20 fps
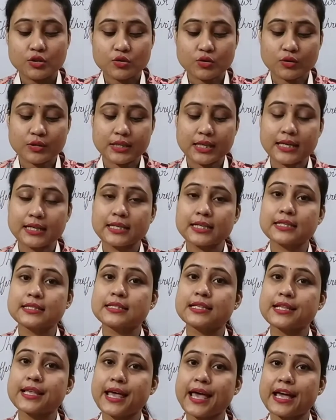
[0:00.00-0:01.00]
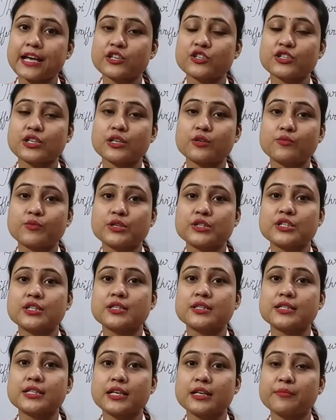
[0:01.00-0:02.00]
So that is the action which
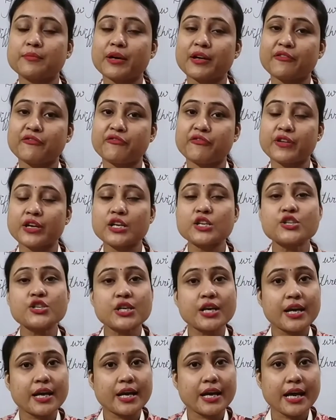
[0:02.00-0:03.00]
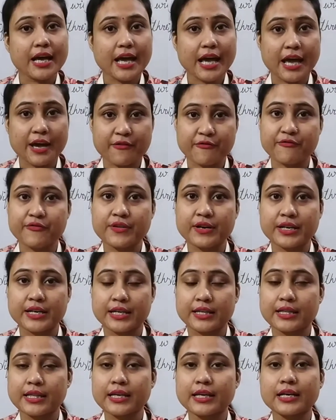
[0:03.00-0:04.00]
is done by fish every
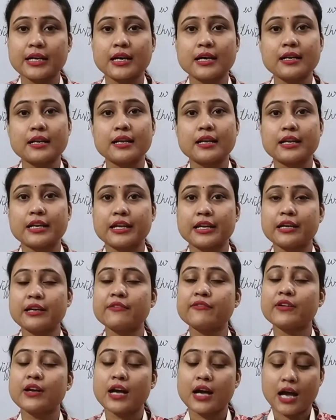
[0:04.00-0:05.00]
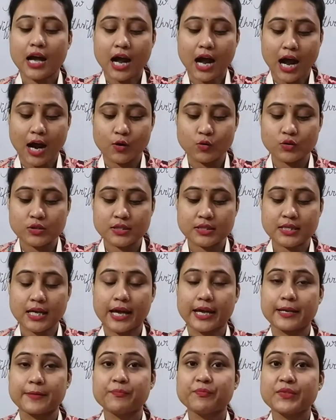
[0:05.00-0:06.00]
day. They can't live
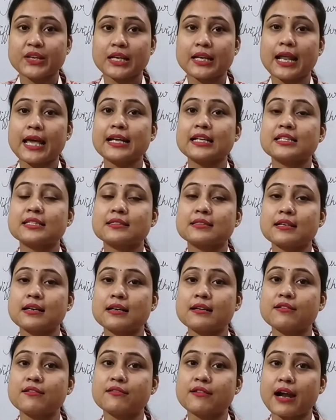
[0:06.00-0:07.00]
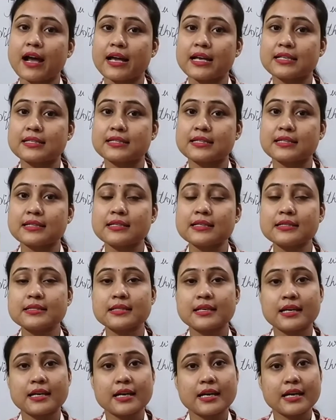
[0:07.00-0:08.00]
outside. Like sun
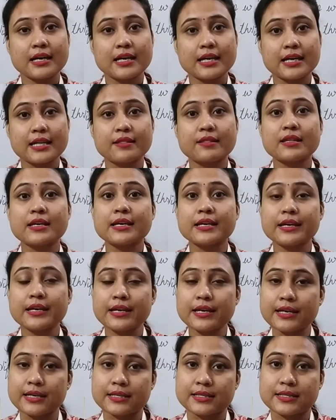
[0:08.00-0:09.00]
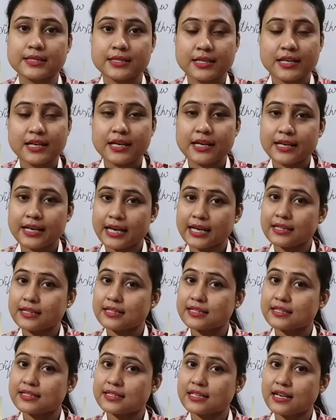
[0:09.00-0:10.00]
rises in the east. Can
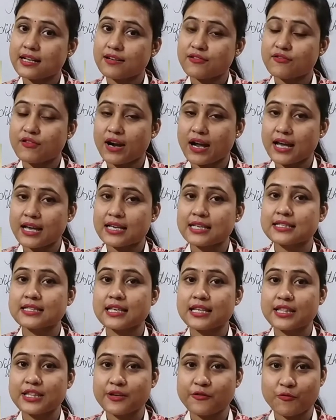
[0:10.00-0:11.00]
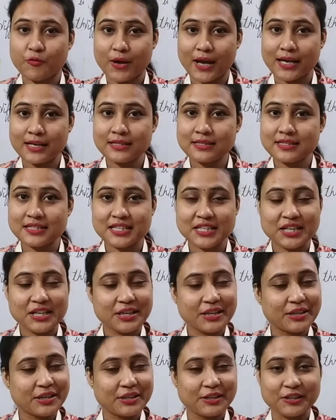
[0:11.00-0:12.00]
the sun rise in the west?
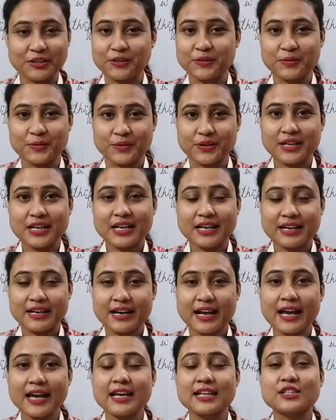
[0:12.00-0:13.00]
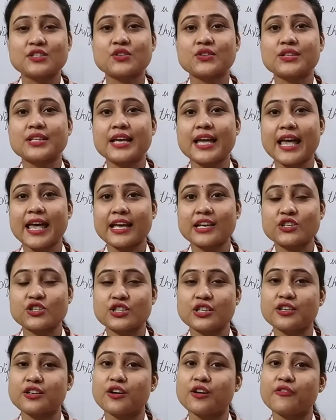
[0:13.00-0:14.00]
No. Right? So the
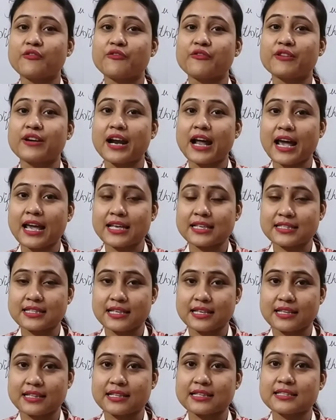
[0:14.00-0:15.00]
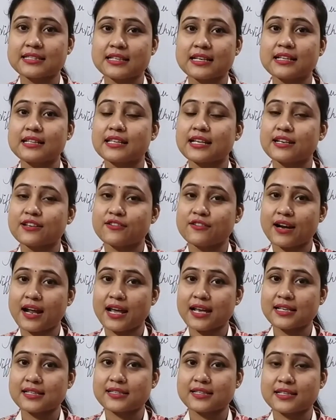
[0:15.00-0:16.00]
action of rising, the sun that
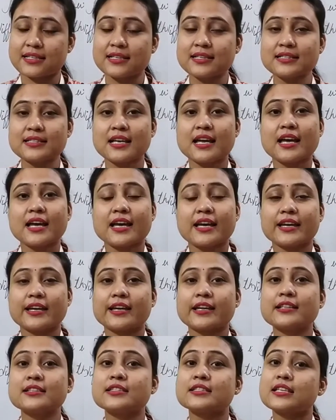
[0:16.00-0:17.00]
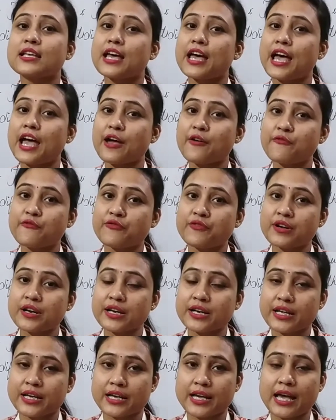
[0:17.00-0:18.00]
rises it's
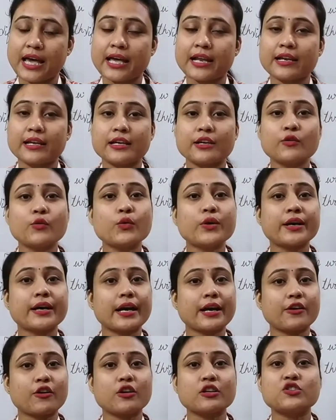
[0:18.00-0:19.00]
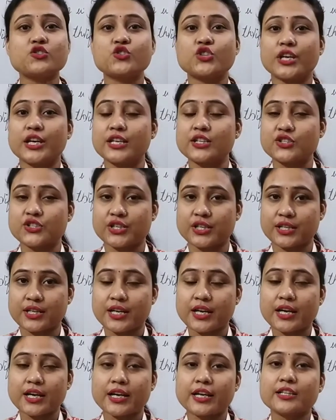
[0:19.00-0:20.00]
every day and you cannot change it
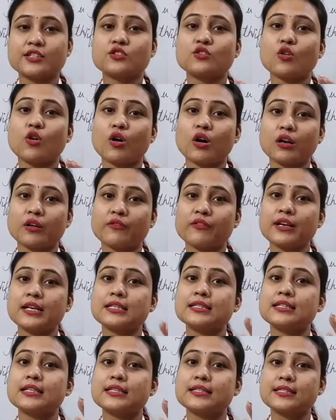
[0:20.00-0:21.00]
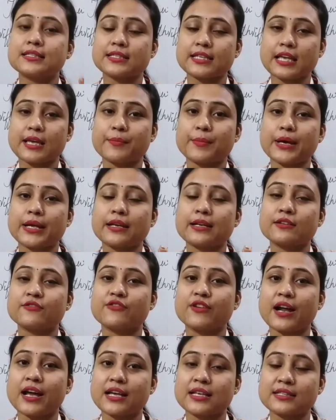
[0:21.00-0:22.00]
it's always the same and
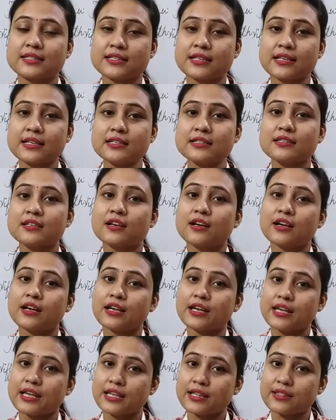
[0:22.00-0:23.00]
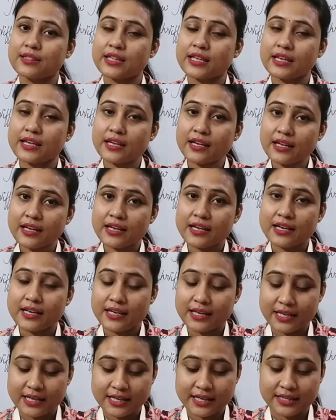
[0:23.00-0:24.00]
it rises in the
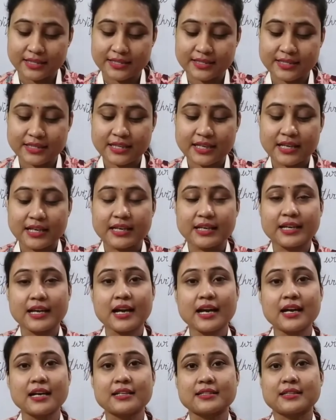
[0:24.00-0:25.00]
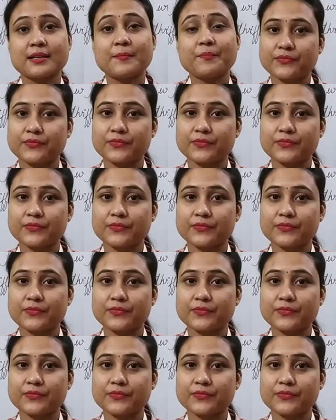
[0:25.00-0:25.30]
east yes